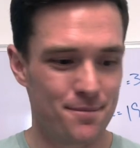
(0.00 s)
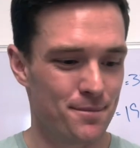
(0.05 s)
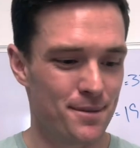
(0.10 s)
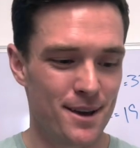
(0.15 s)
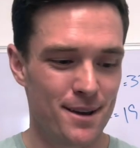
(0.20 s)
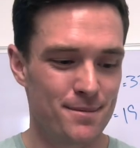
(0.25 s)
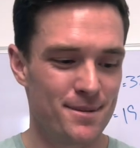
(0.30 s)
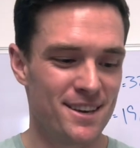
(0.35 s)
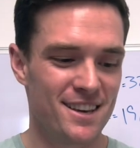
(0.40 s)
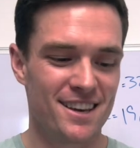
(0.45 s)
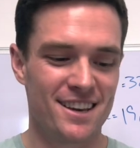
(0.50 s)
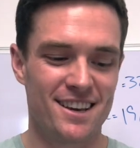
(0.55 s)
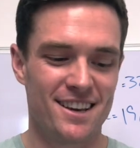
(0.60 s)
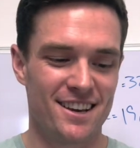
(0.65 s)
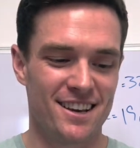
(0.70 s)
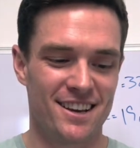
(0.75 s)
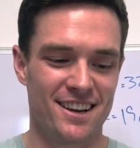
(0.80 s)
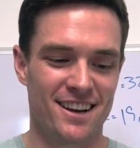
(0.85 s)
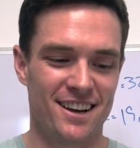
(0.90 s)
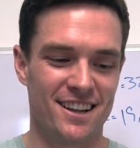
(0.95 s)
baby.
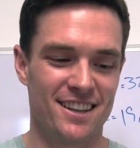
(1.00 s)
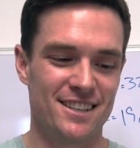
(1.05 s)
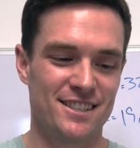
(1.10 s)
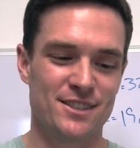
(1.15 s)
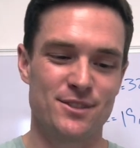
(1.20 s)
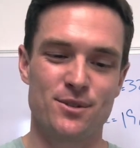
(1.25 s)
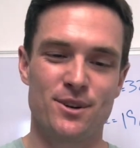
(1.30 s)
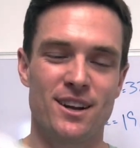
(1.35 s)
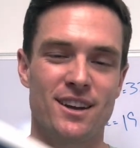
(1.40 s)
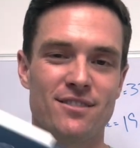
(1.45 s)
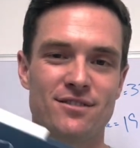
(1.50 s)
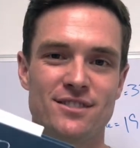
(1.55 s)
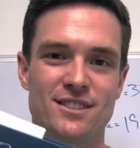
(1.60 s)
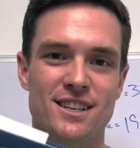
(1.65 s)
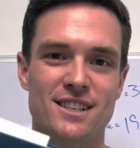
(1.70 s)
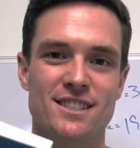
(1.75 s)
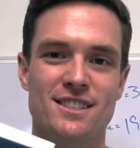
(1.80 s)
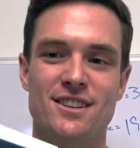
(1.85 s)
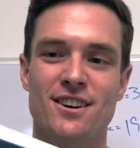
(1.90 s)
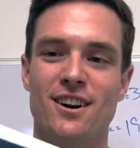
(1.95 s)
This is one I've
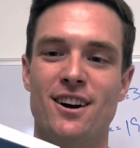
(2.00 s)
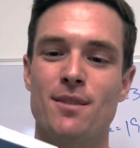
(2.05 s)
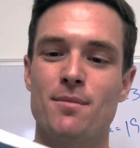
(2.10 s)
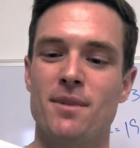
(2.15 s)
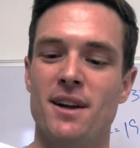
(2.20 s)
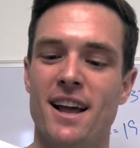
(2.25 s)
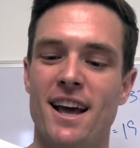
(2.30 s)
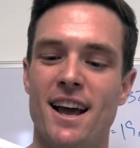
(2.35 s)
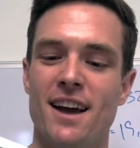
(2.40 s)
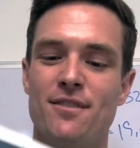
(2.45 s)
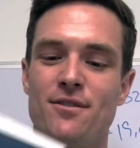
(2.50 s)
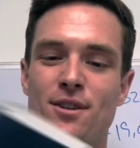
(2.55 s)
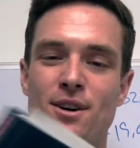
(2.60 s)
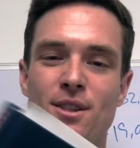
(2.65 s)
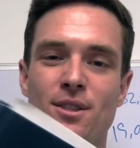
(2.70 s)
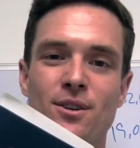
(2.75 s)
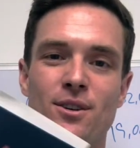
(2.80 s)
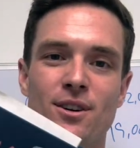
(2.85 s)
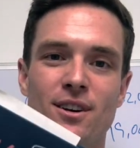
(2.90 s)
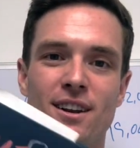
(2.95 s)
just started, about halfway
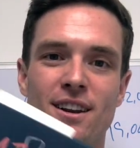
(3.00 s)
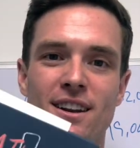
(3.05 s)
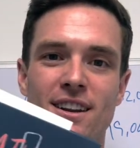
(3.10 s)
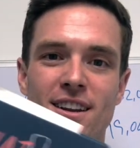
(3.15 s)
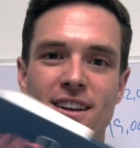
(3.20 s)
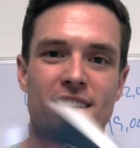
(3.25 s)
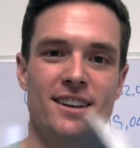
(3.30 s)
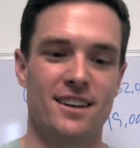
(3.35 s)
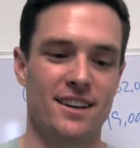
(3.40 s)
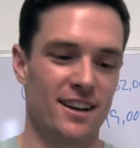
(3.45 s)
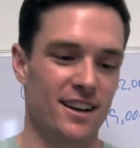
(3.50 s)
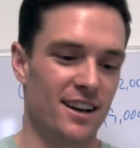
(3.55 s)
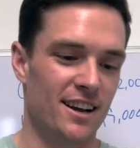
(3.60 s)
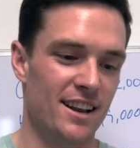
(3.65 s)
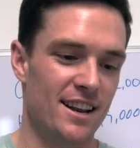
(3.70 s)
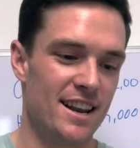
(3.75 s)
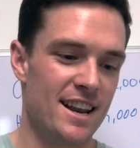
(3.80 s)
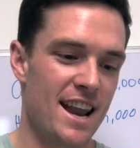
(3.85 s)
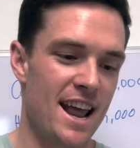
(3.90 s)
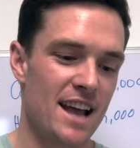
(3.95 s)
through it.
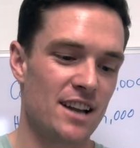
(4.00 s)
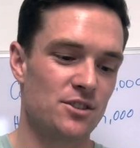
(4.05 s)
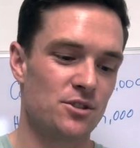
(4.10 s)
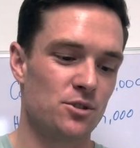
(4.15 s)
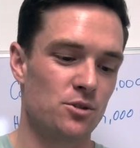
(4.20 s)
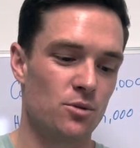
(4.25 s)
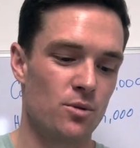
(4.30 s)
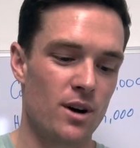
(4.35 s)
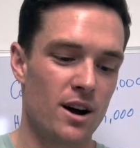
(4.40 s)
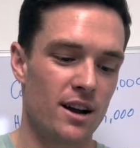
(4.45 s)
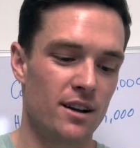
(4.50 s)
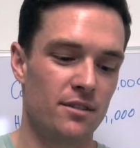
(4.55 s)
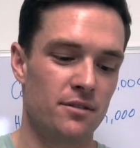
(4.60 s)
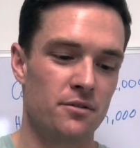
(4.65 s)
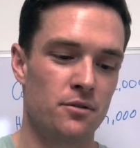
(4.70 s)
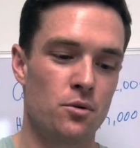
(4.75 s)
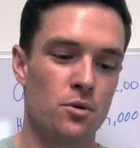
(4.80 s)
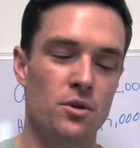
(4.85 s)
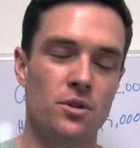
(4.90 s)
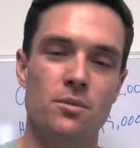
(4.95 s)
Natural Wine
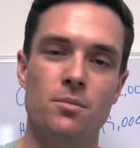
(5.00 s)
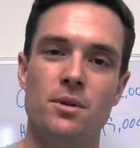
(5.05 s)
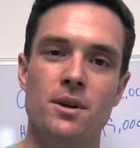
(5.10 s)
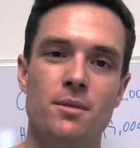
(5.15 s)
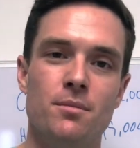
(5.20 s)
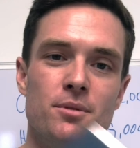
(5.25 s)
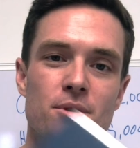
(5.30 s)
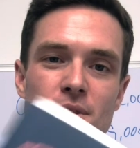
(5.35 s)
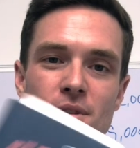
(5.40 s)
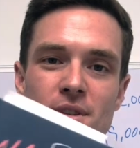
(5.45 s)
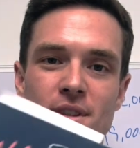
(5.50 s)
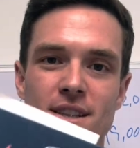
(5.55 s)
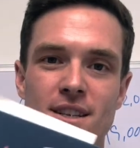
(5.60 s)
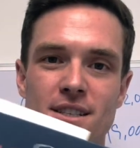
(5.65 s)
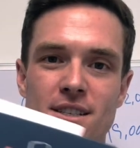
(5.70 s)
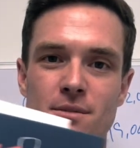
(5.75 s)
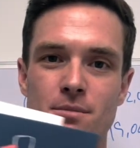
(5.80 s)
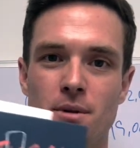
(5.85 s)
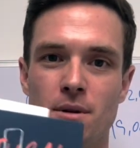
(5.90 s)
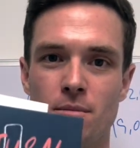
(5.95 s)
for the People. This
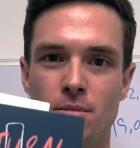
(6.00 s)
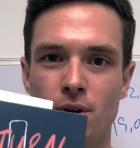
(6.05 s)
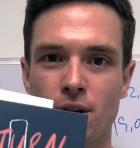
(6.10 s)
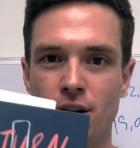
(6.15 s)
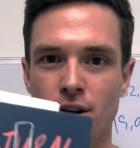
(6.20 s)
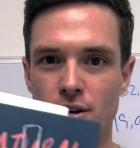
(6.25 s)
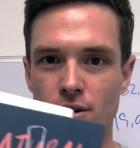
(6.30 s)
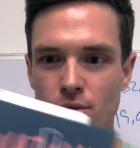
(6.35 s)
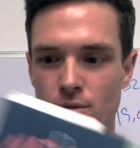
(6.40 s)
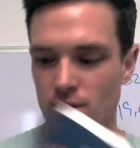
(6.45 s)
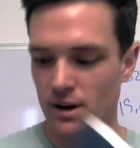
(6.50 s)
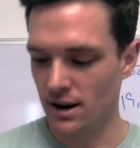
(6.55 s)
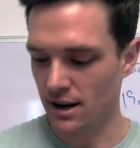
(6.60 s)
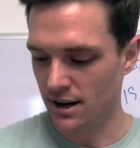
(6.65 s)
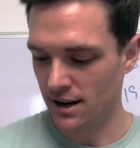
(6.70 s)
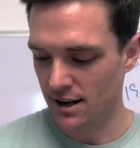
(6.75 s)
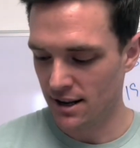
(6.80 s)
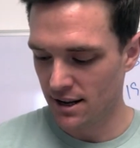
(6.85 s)
has been a pretty good read.